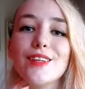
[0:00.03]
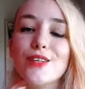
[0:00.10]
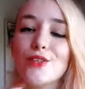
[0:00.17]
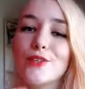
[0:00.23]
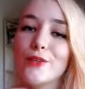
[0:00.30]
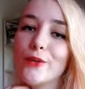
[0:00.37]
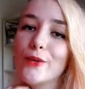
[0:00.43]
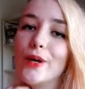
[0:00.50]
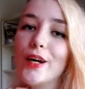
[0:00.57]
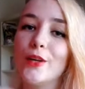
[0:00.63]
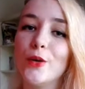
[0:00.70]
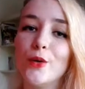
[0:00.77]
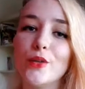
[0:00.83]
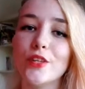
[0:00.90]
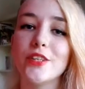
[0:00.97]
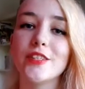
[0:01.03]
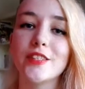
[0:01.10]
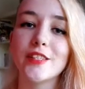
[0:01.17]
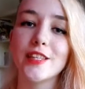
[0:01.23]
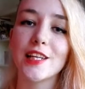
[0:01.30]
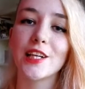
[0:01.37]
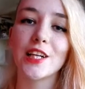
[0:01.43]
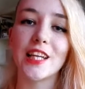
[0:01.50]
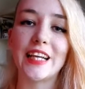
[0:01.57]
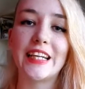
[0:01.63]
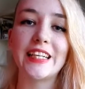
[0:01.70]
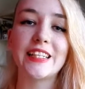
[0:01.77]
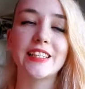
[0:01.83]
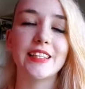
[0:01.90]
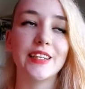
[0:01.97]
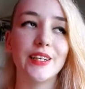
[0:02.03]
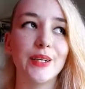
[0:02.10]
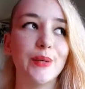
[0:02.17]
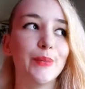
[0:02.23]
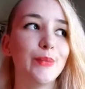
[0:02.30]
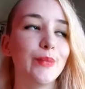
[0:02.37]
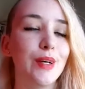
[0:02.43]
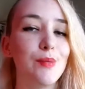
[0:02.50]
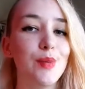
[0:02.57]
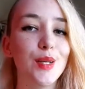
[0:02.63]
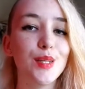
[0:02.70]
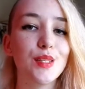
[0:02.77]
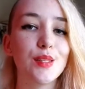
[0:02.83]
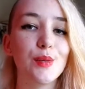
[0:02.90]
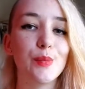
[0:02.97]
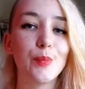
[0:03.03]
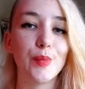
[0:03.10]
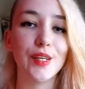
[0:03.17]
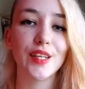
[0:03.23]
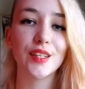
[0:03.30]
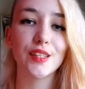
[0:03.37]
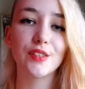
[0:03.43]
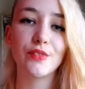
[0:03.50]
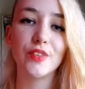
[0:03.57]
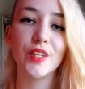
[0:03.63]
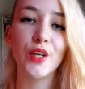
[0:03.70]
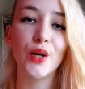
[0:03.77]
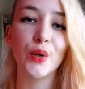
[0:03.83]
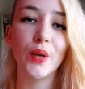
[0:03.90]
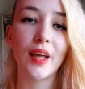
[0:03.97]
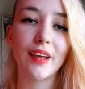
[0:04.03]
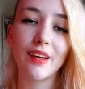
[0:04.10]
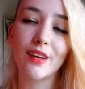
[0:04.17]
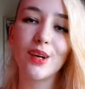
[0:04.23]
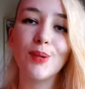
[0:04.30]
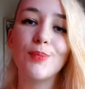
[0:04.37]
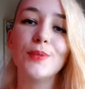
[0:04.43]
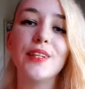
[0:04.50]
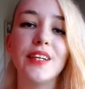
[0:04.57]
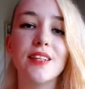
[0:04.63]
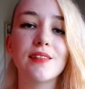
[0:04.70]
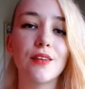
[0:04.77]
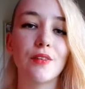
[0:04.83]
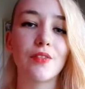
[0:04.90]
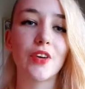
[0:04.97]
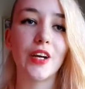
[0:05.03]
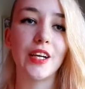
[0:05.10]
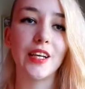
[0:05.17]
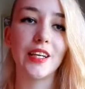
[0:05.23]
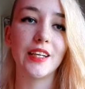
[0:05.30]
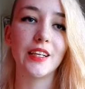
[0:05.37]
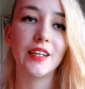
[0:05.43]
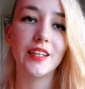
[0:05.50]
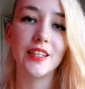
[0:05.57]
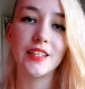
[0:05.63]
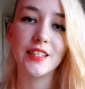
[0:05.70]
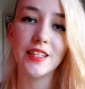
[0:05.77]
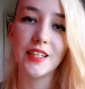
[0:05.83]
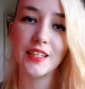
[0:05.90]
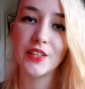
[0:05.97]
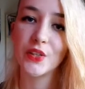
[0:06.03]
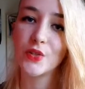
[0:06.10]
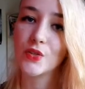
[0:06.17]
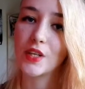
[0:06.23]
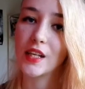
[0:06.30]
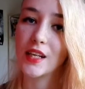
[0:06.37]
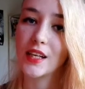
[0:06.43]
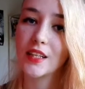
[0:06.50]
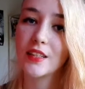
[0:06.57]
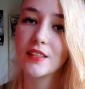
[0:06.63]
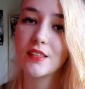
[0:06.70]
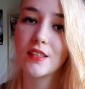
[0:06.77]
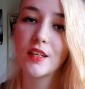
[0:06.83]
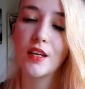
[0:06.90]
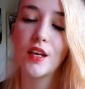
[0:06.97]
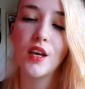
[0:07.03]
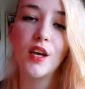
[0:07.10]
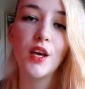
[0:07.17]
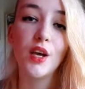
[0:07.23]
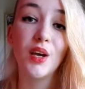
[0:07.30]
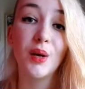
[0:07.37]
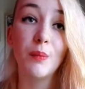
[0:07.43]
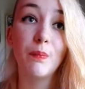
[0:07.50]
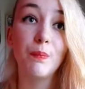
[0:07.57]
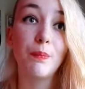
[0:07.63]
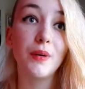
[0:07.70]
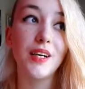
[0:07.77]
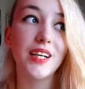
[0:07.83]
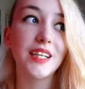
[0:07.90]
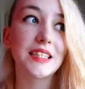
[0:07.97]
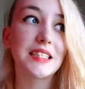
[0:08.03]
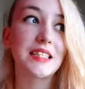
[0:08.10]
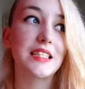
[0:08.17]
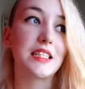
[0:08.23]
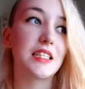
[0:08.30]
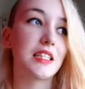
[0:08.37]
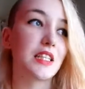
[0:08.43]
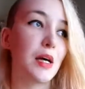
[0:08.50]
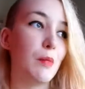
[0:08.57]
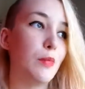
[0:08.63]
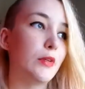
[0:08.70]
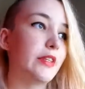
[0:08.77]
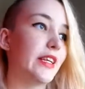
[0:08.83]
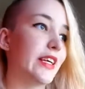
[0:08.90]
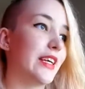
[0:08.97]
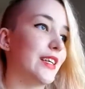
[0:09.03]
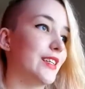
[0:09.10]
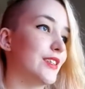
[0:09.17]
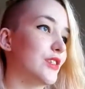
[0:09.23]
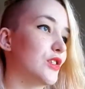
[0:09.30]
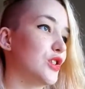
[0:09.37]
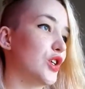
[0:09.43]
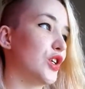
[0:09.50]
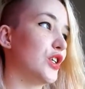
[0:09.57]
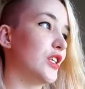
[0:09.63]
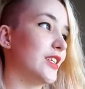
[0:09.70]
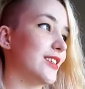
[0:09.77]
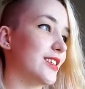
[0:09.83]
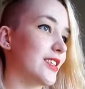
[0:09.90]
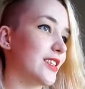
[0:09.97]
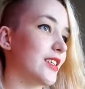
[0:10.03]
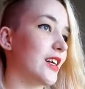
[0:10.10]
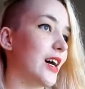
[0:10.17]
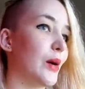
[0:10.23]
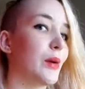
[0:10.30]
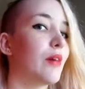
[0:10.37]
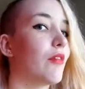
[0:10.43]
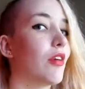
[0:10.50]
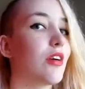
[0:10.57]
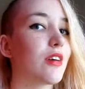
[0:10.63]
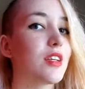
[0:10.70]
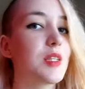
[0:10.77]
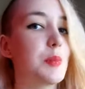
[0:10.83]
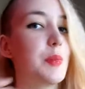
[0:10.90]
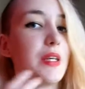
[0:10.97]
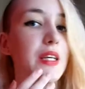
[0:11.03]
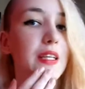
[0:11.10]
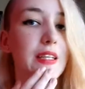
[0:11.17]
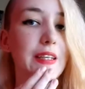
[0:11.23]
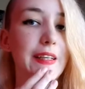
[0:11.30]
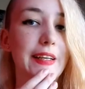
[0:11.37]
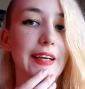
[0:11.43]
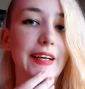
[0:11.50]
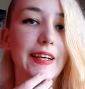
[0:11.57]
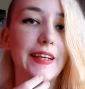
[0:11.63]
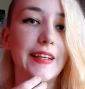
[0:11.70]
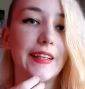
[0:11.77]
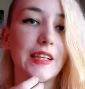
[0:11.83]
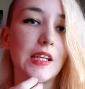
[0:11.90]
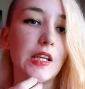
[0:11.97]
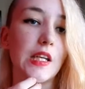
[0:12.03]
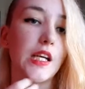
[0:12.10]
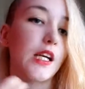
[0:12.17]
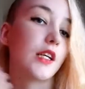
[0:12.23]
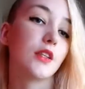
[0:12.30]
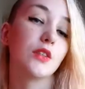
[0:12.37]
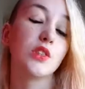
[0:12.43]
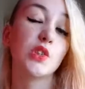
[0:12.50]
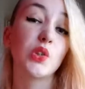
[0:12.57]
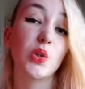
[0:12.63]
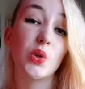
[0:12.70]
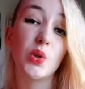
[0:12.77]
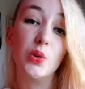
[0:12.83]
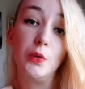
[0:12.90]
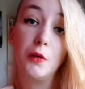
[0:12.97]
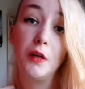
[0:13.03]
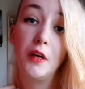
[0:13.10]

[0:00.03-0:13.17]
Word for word: So I know this is a little late, um, I meant to make this video like a couple days after I hit 800 likes, but a couple days turned into however long it's been and yeah, so